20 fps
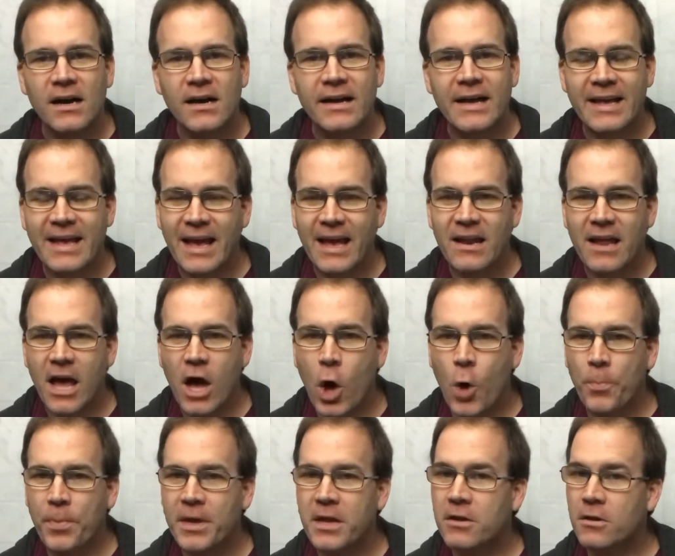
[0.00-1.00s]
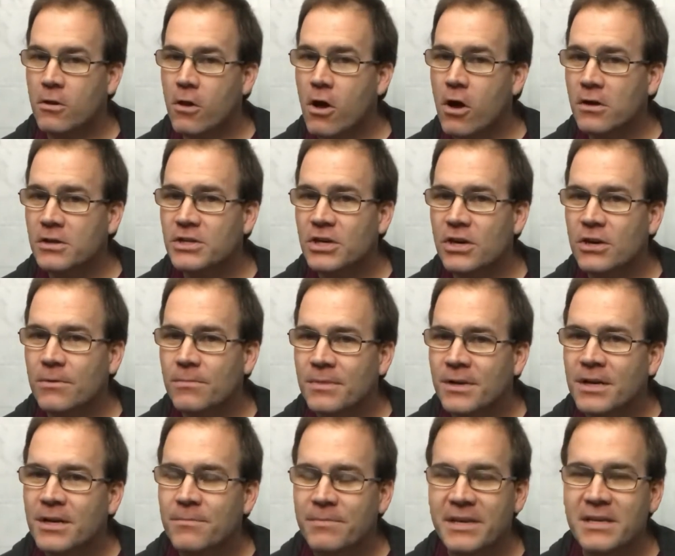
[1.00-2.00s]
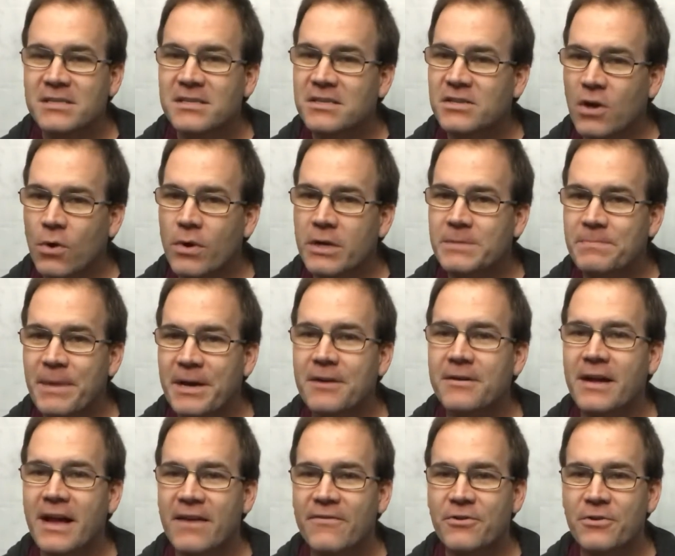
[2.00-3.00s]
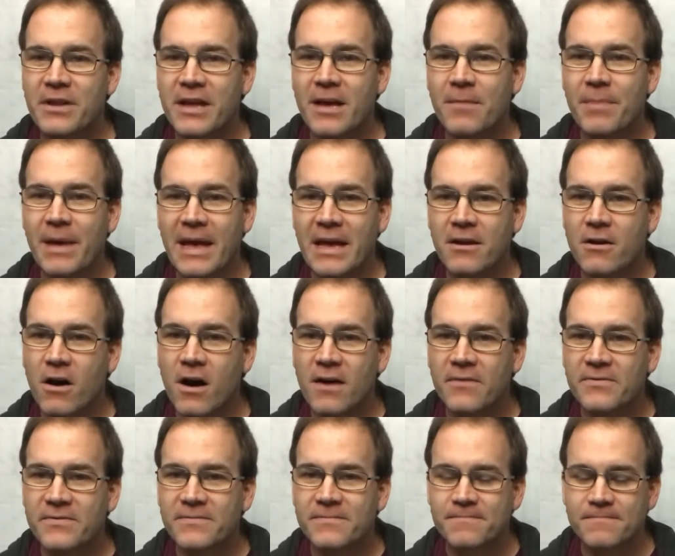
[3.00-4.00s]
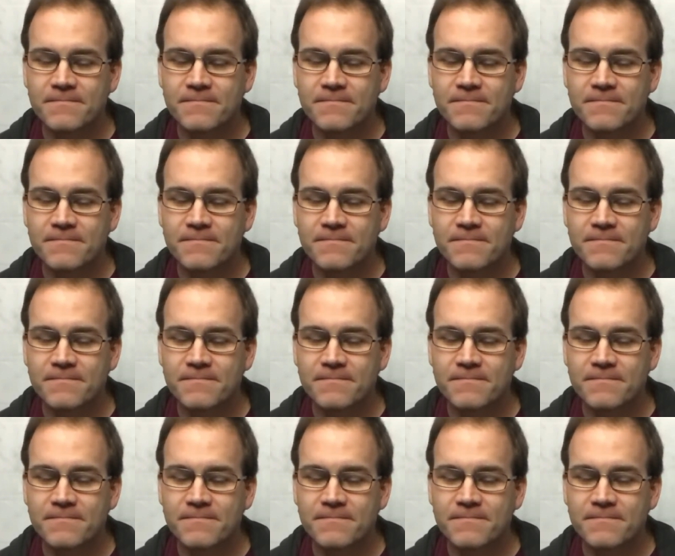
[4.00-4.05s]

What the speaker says: It can help in a long term because it's always better to have your debt paid off.